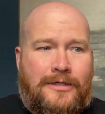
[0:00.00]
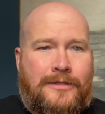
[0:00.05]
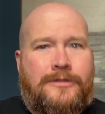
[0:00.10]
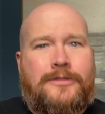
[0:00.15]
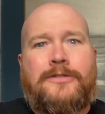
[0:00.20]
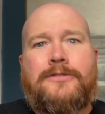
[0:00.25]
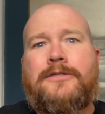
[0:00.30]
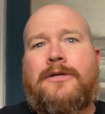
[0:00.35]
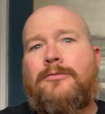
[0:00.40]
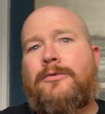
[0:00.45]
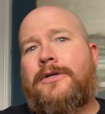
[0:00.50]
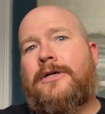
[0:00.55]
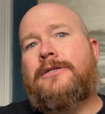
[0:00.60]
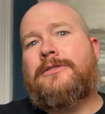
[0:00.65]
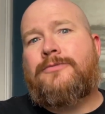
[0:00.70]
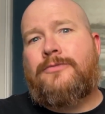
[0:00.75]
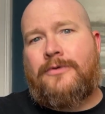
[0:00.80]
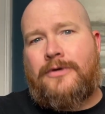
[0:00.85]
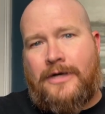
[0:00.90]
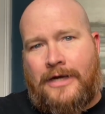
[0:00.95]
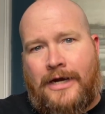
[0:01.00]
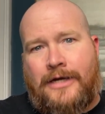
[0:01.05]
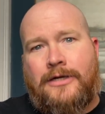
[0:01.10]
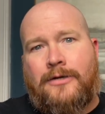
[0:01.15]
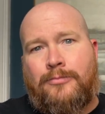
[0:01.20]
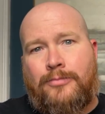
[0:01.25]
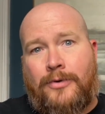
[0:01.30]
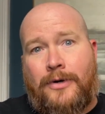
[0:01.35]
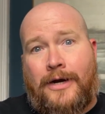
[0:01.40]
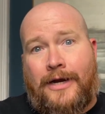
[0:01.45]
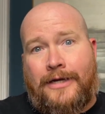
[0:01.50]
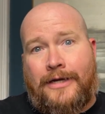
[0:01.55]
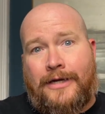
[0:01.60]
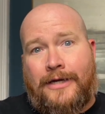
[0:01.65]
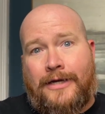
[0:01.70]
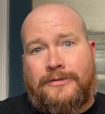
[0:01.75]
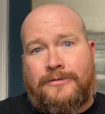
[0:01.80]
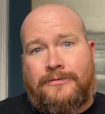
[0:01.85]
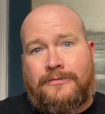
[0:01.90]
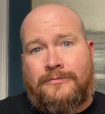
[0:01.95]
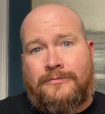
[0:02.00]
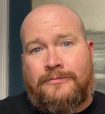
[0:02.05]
to someone else for a higher price.